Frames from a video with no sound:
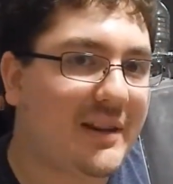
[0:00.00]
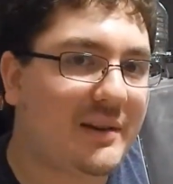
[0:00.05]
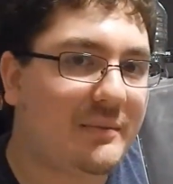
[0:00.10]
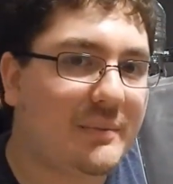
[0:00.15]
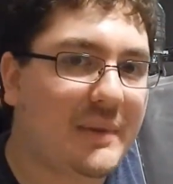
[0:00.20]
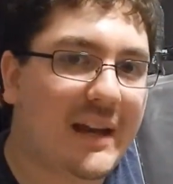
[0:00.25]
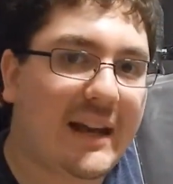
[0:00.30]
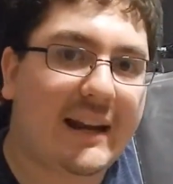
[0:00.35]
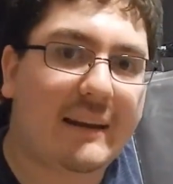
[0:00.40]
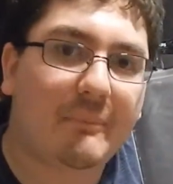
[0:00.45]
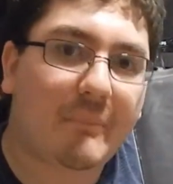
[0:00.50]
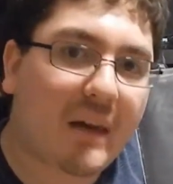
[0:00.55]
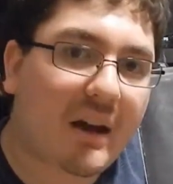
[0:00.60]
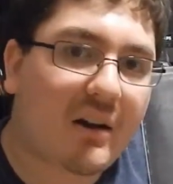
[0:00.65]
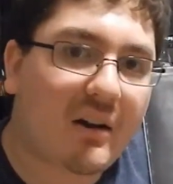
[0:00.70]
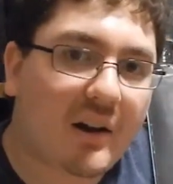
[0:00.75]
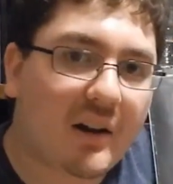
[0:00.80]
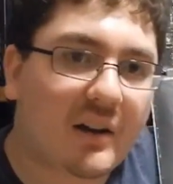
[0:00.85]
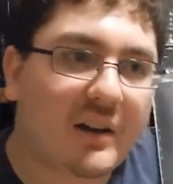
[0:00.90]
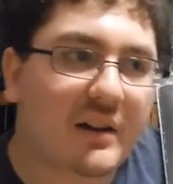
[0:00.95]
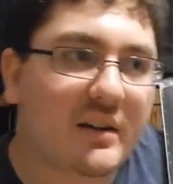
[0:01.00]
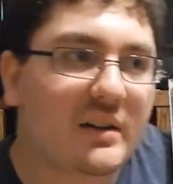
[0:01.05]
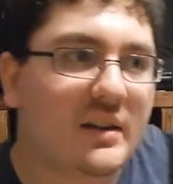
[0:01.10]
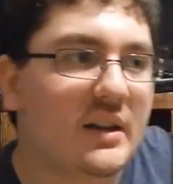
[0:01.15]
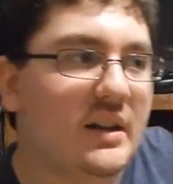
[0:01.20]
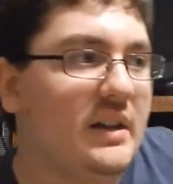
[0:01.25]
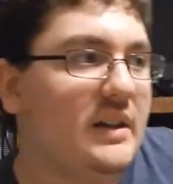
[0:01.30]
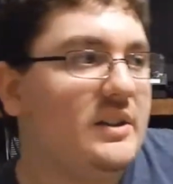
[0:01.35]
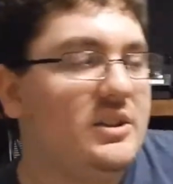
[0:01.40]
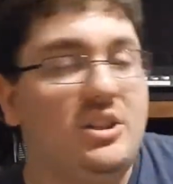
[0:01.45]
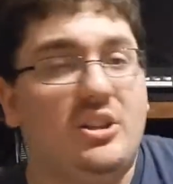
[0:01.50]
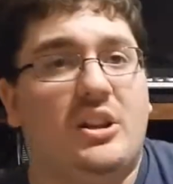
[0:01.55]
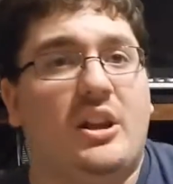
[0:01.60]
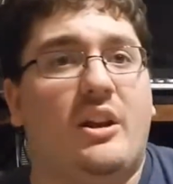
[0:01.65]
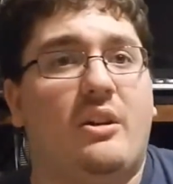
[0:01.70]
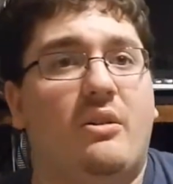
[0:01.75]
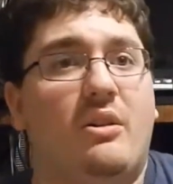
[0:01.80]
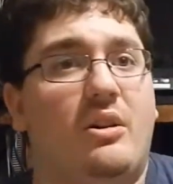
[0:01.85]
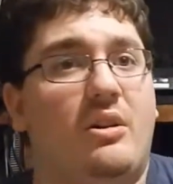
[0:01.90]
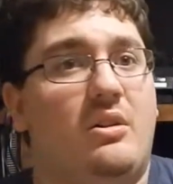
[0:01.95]
by the band America. You
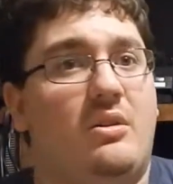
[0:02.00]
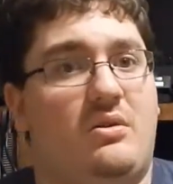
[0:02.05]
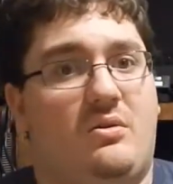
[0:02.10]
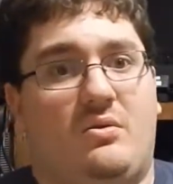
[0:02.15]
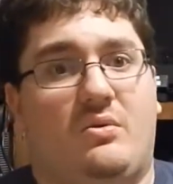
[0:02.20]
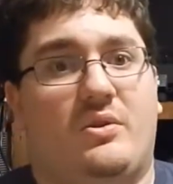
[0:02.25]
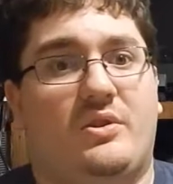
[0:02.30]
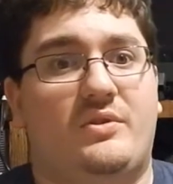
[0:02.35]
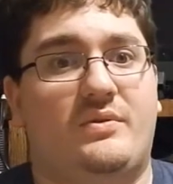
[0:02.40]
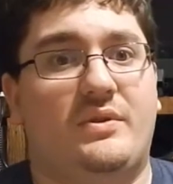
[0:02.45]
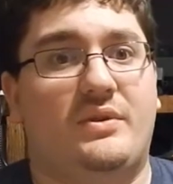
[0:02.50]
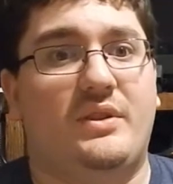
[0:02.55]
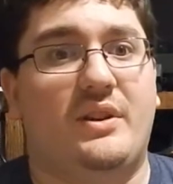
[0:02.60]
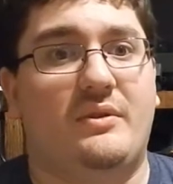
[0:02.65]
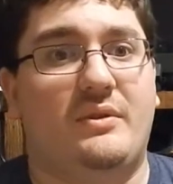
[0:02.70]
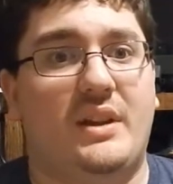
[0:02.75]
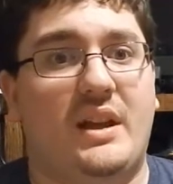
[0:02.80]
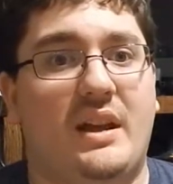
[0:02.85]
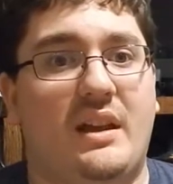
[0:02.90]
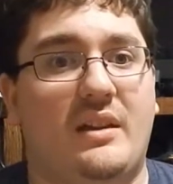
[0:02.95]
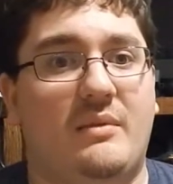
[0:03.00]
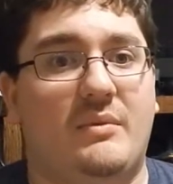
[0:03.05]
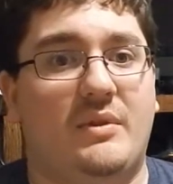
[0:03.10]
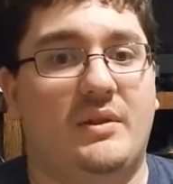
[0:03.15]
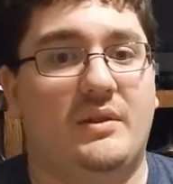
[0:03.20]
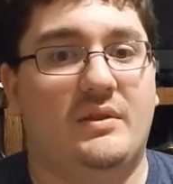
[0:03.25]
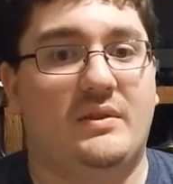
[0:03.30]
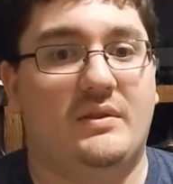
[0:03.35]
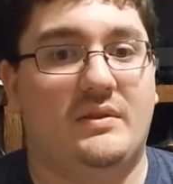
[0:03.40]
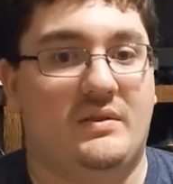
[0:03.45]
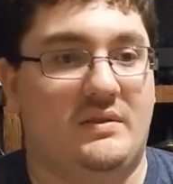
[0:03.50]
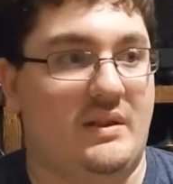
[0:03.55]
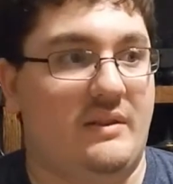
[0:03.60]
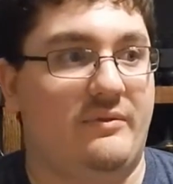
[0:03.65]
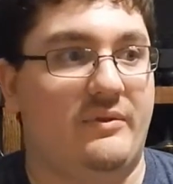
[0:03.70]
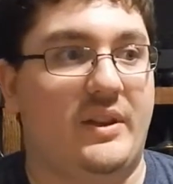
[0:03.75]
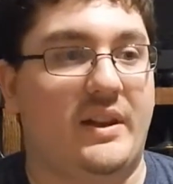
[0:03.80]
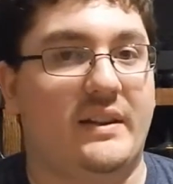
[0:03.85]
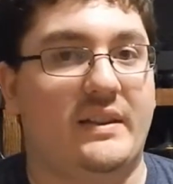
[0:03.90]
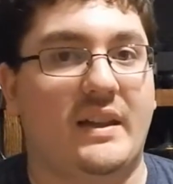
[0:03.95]
know, Horse with No Name,
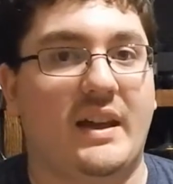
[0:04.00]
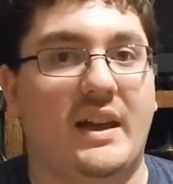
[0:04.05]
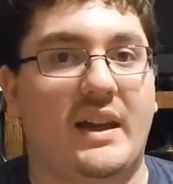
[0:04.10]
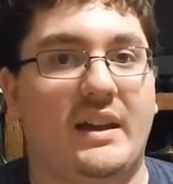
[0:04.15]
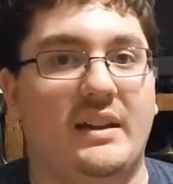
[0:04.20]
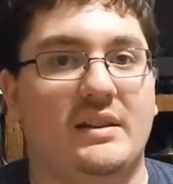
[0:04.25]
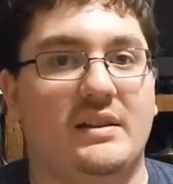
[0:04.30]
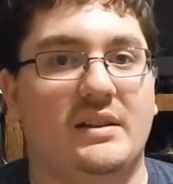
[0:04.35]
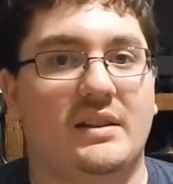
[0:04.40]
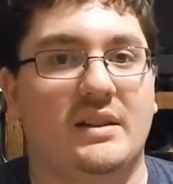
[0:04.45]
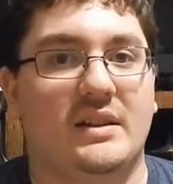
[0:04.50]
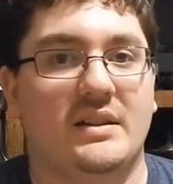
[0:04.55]
stuff like that.